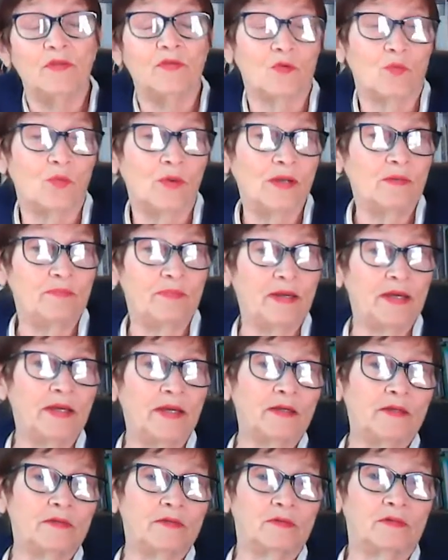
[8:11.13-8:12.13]
we pay
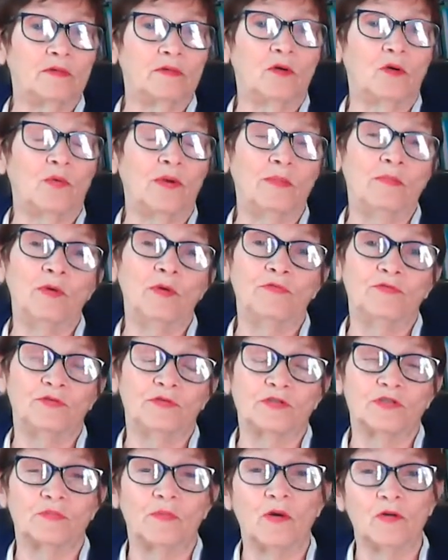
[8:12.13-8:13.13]
it or we move to
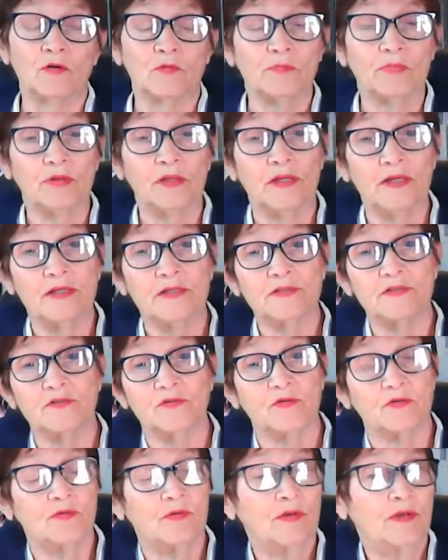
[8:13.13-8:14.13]
a smaller place
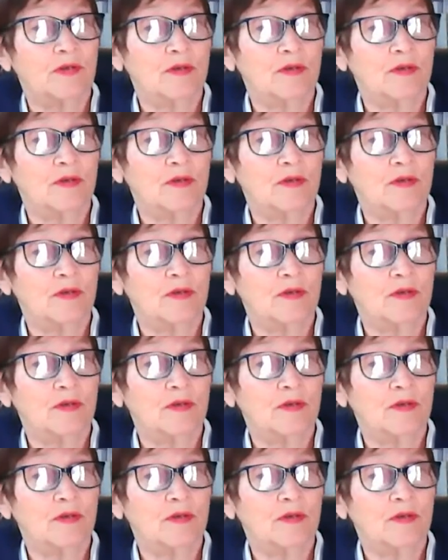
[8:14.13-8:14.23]
or